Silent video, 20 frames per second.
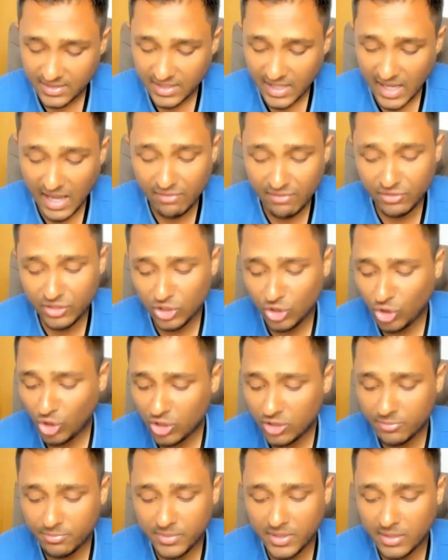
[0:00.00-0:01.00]
I will
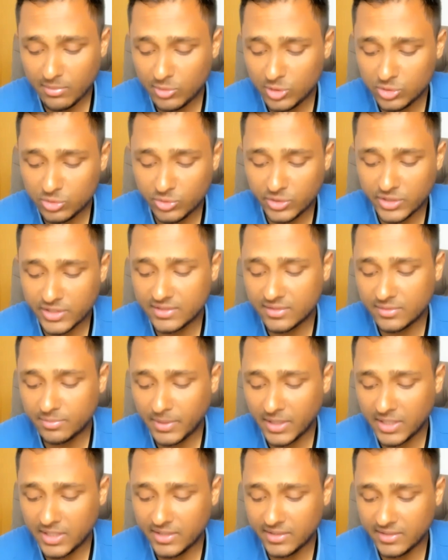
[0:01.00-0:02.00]
not be able to
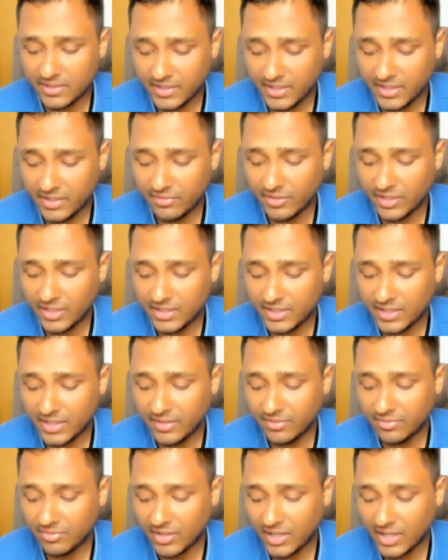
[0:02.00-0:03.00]
dispel it, even
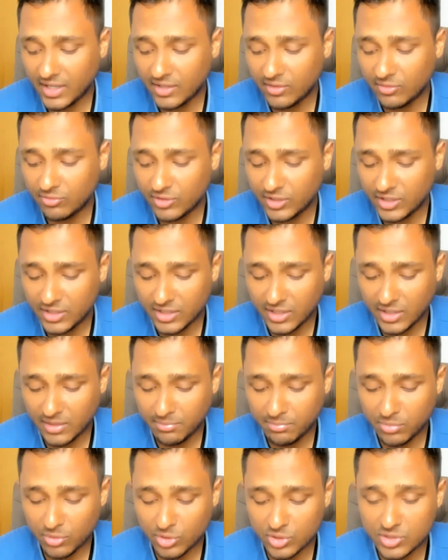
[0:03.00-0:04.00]
if I win a
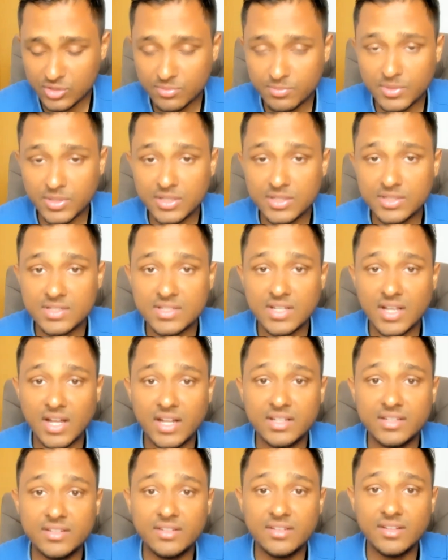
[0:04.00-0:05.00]
prosperous,
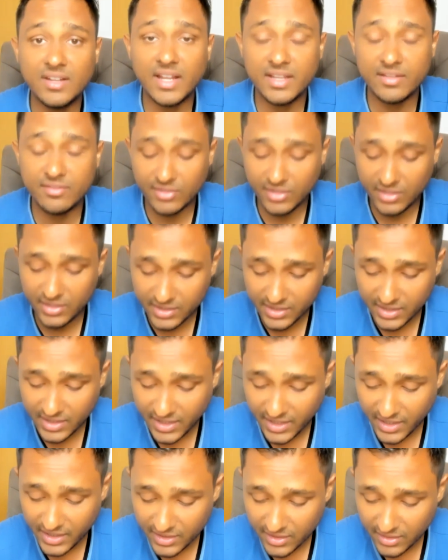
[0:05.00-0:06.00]
unrivaled
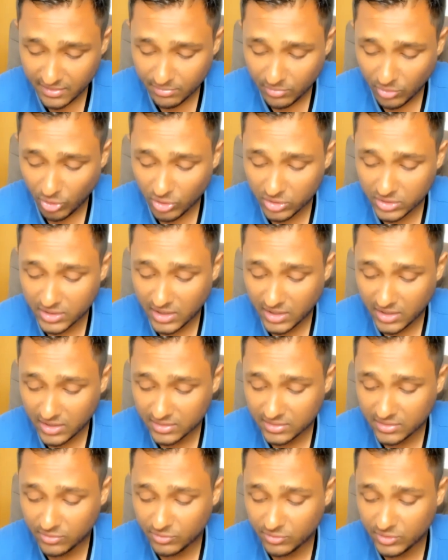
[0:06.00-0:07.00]
kingdom on
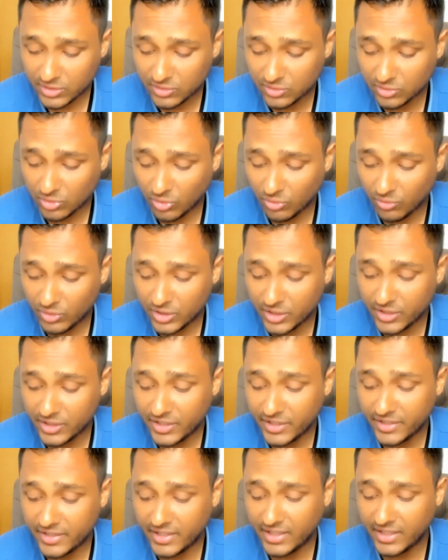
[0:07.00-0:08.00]
earth with
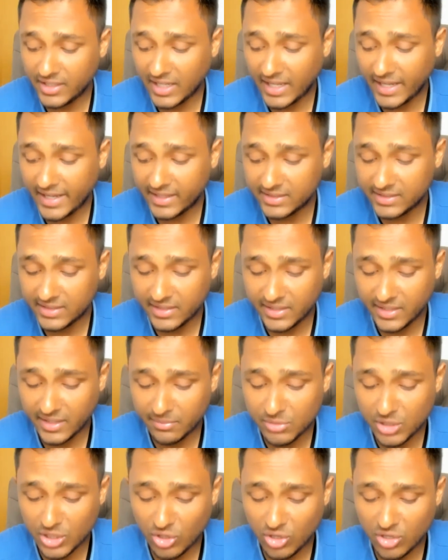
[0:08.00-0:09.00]
sovereignty like the
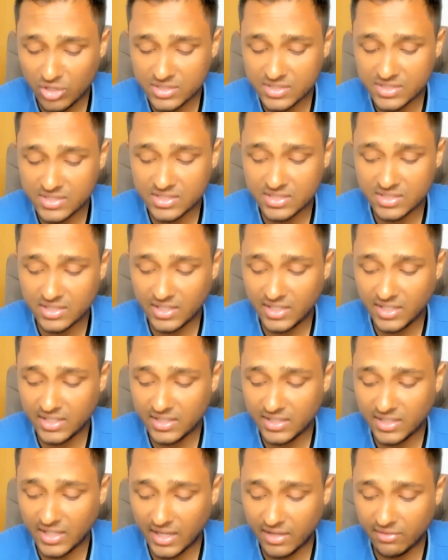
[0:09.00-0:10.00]
demigods
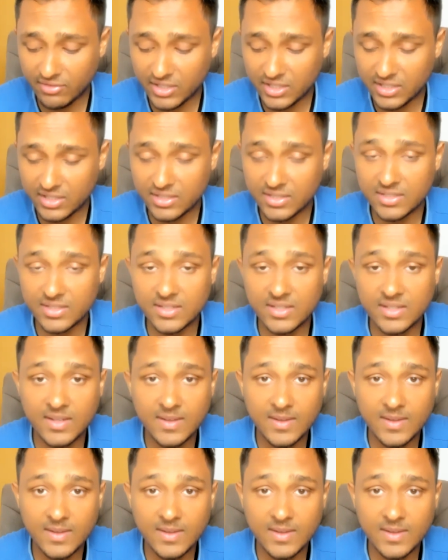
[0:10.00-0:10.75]
in heaven.